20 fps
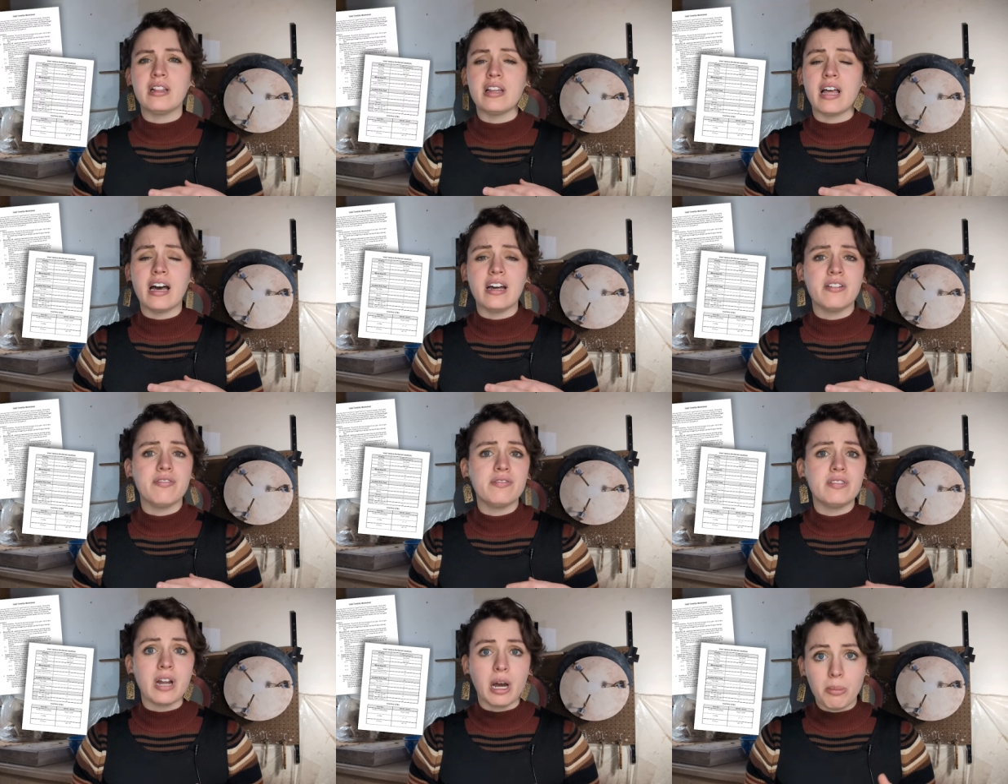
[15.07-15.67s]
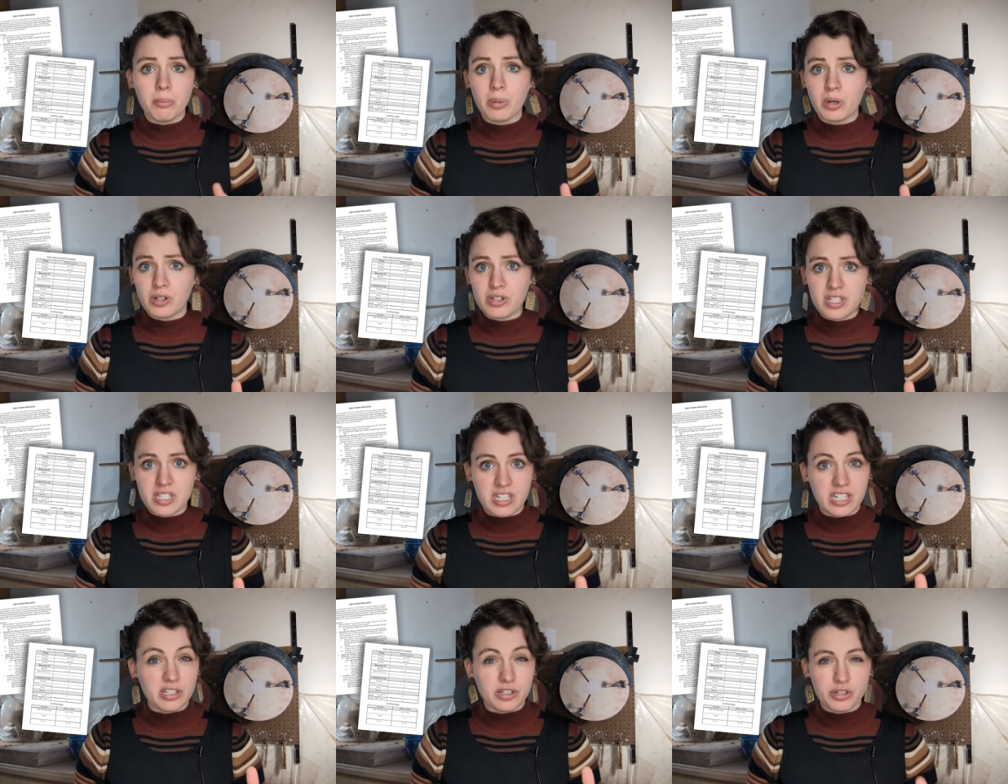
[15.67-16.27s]
a lot of
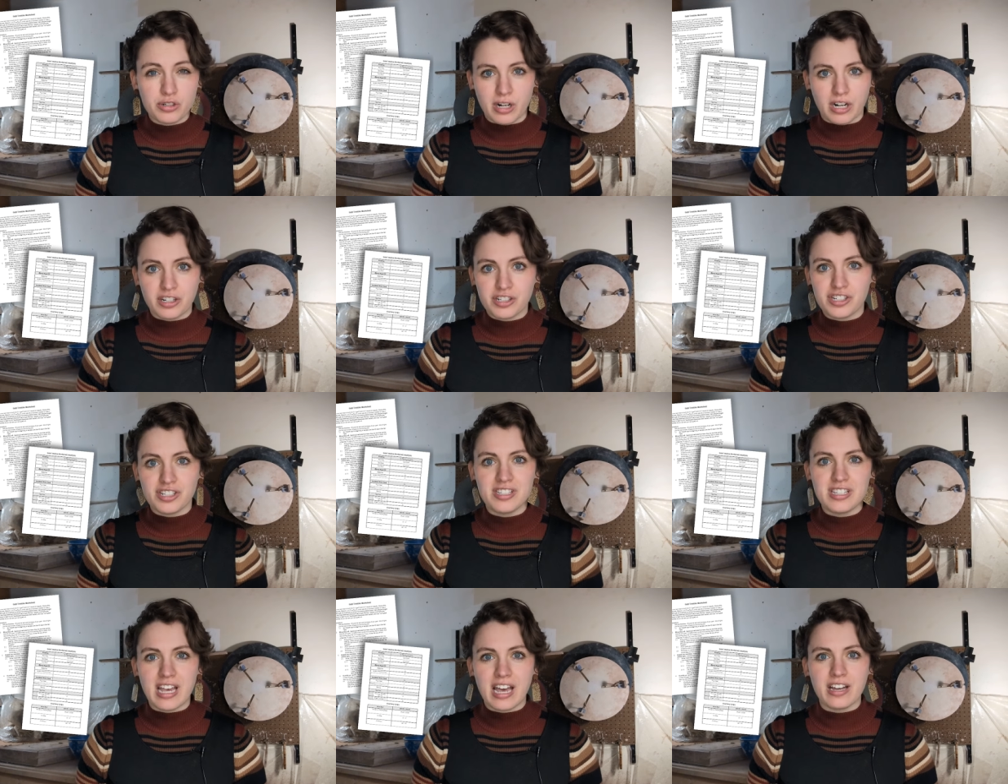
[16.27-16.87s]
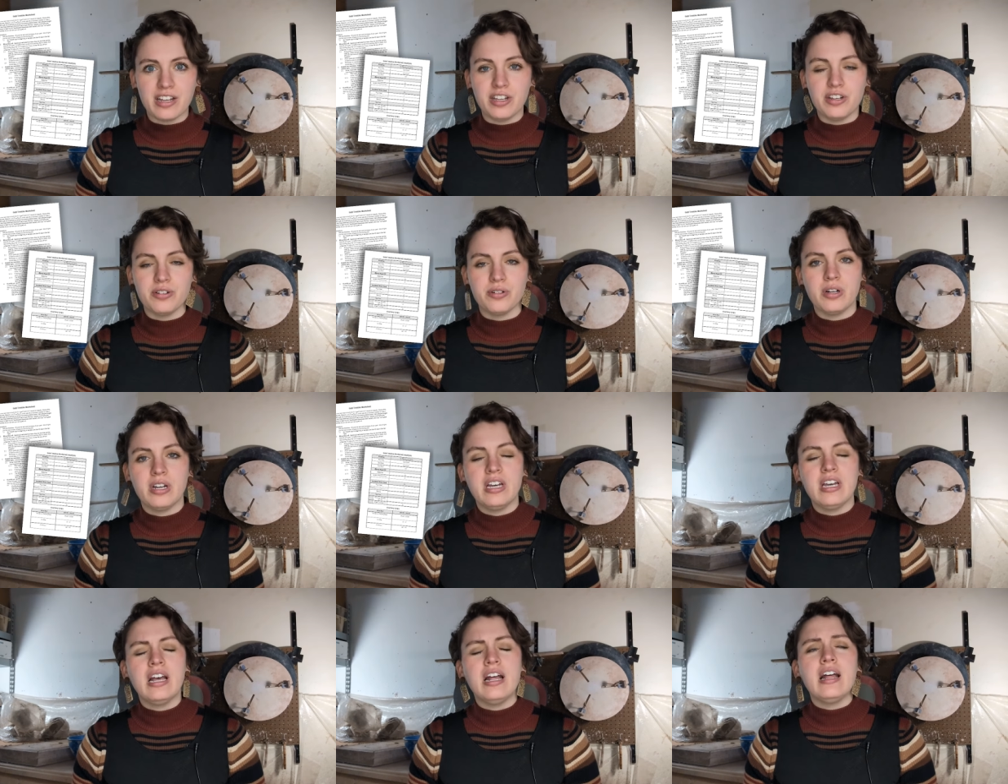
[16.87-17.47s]
numbers and instructions at you.
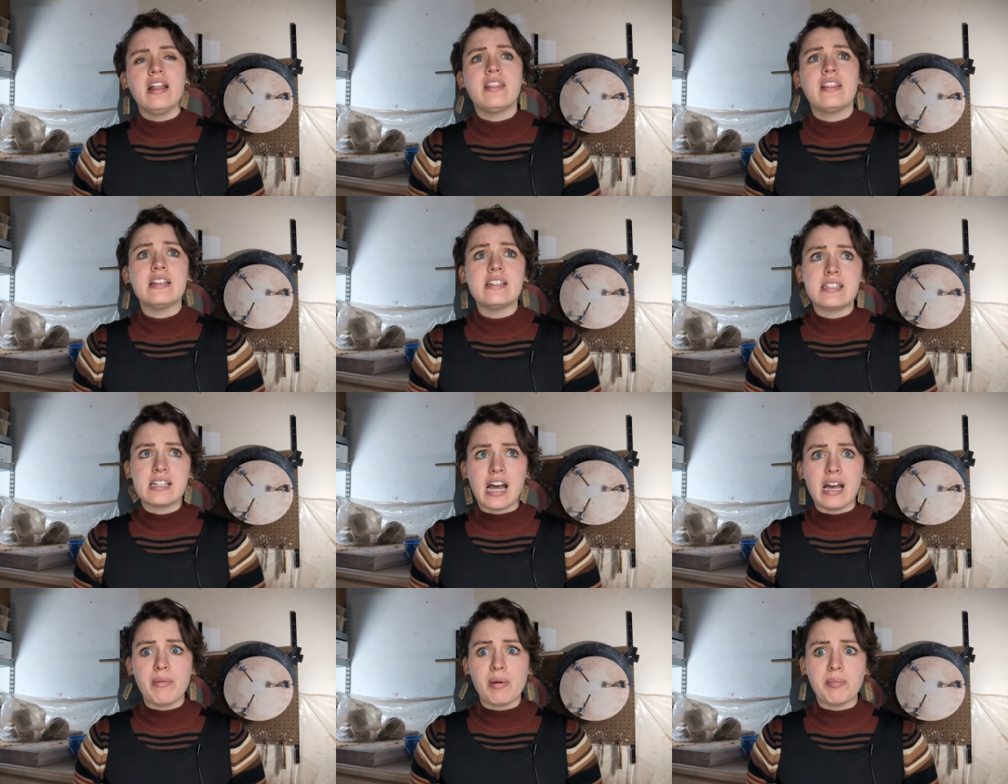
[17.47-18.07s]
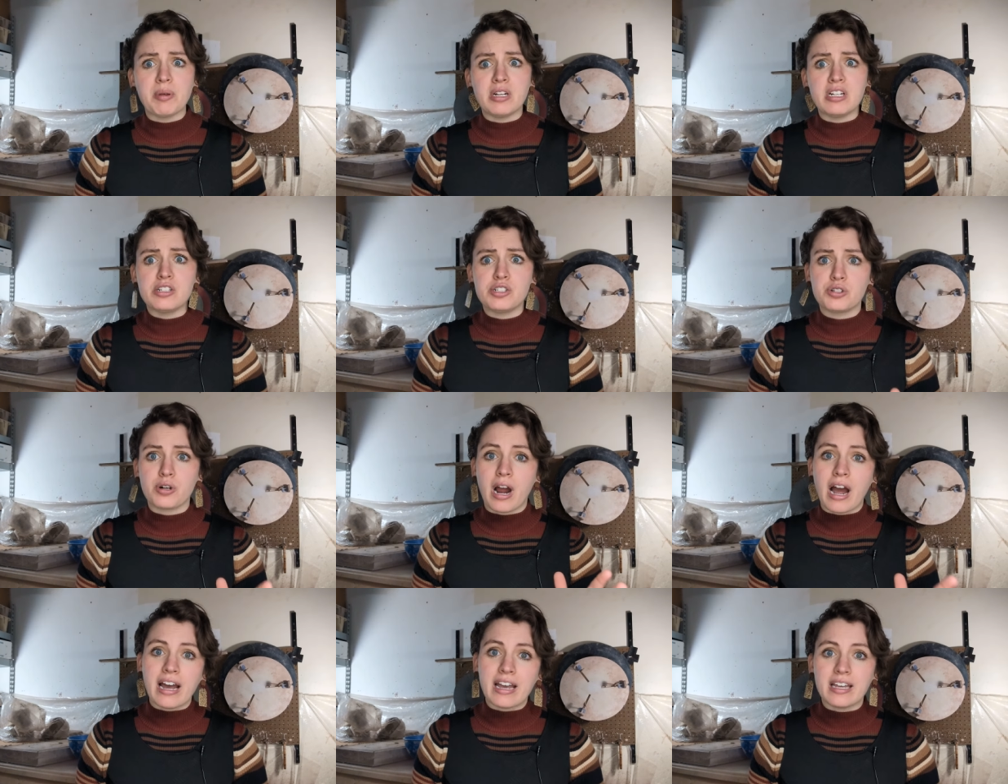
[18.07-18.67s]
This time I'm going to
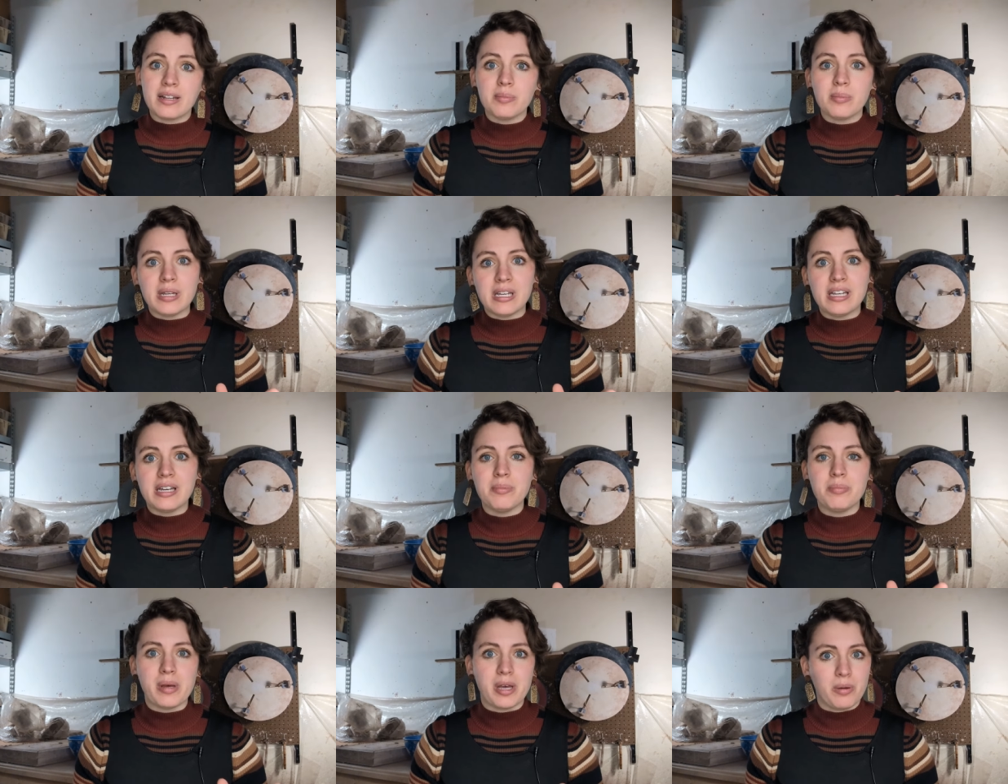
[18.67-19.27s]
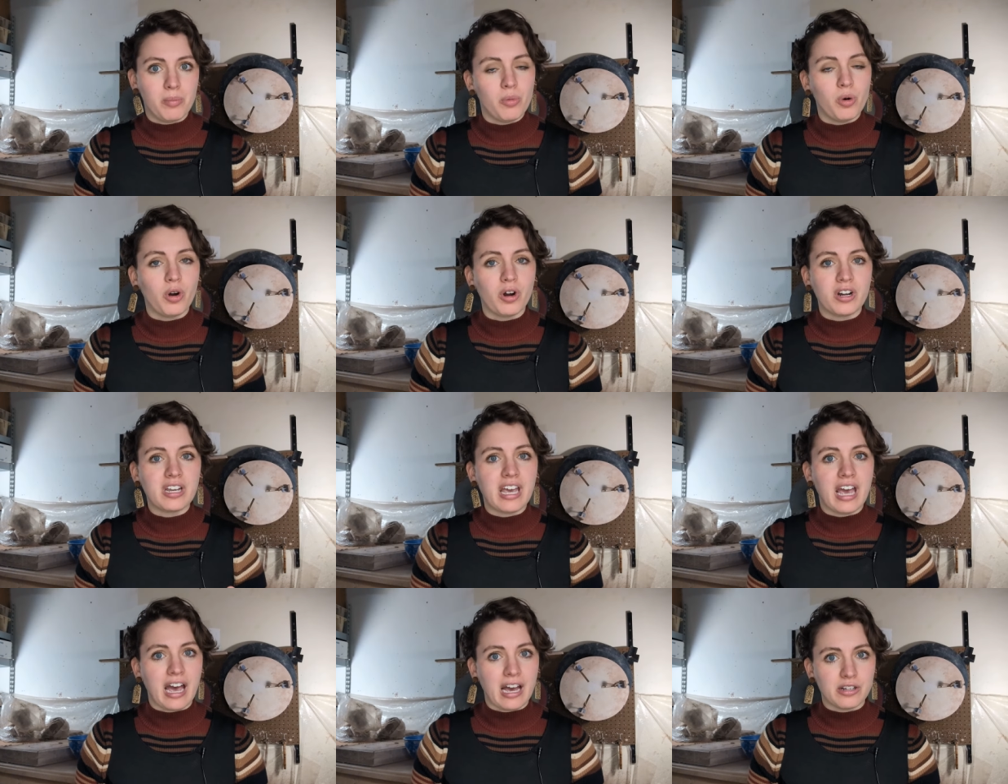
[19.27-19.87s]
try and be a bit more
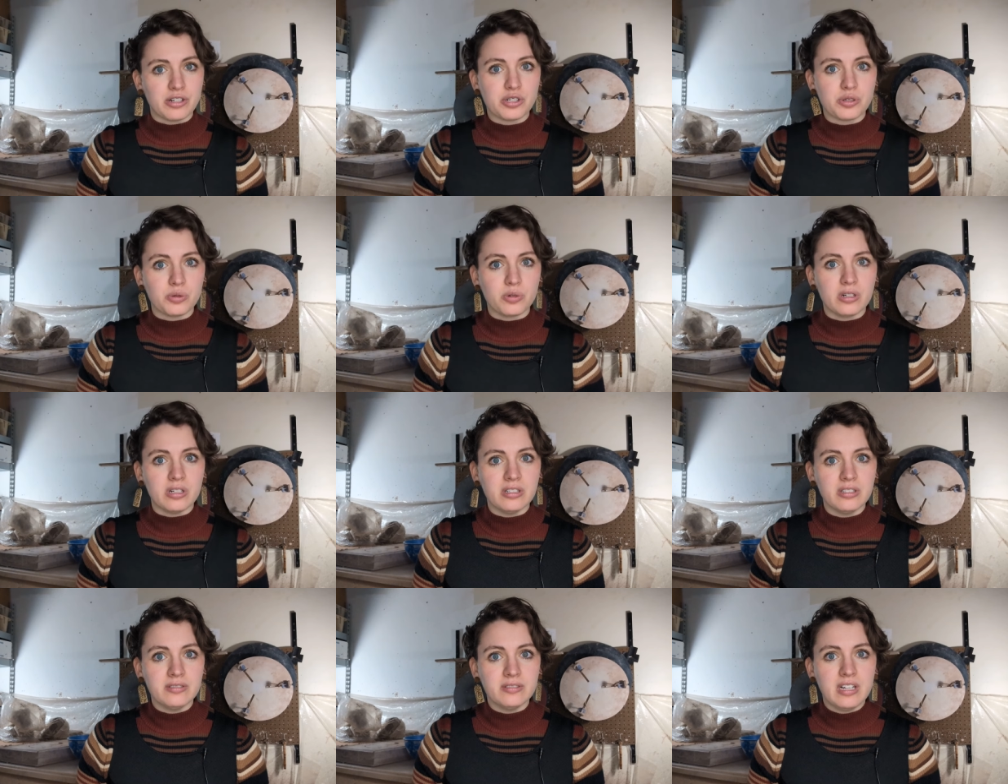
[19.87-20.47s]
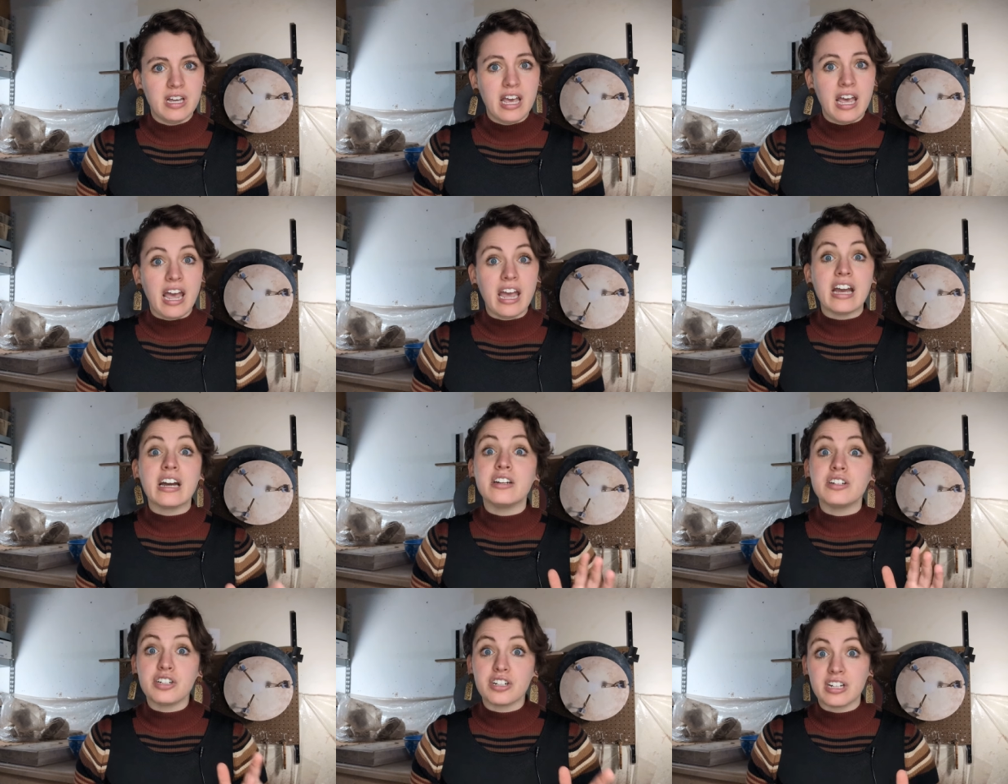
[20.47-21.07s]
casual,
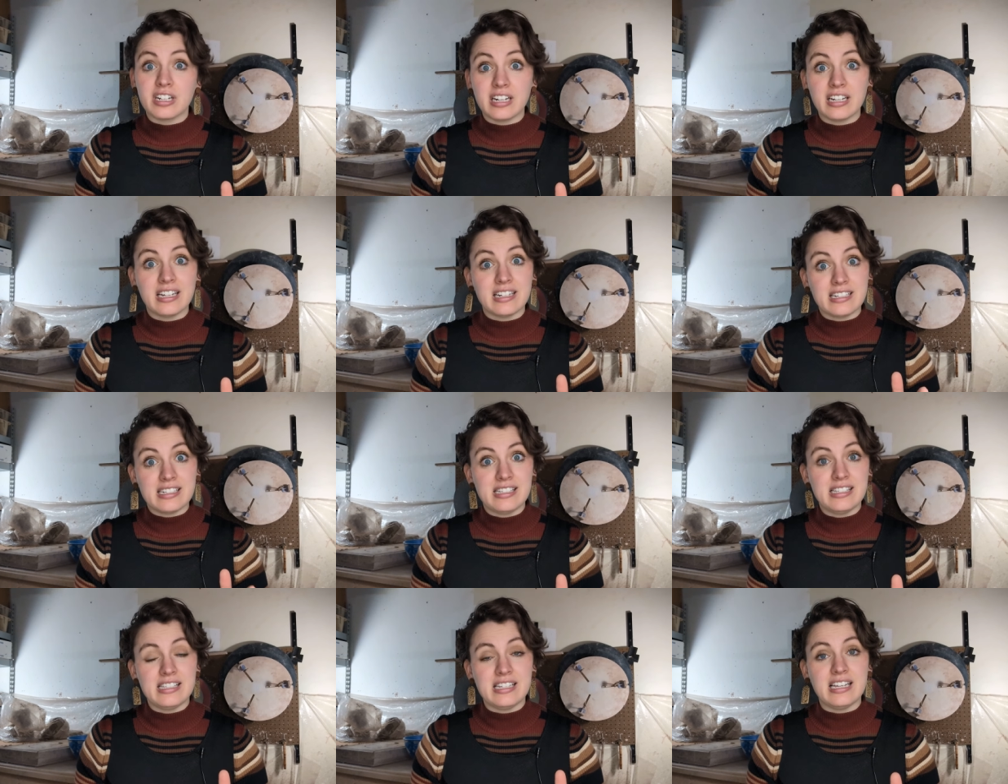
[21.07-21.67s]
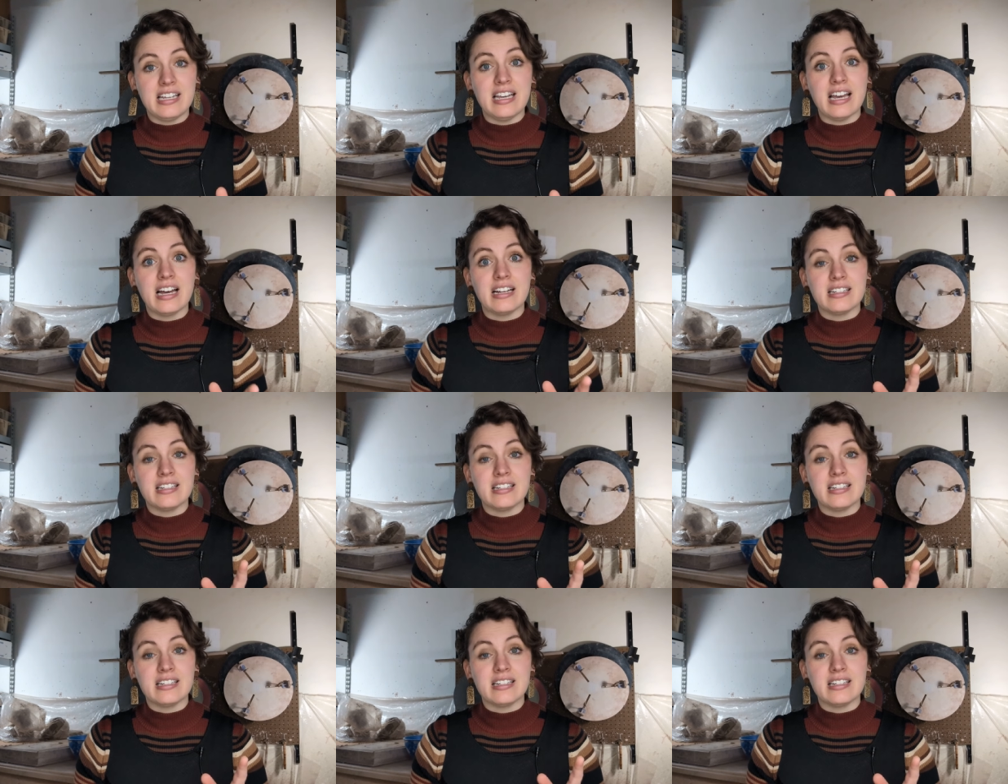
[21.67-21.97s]
and you're going to get to see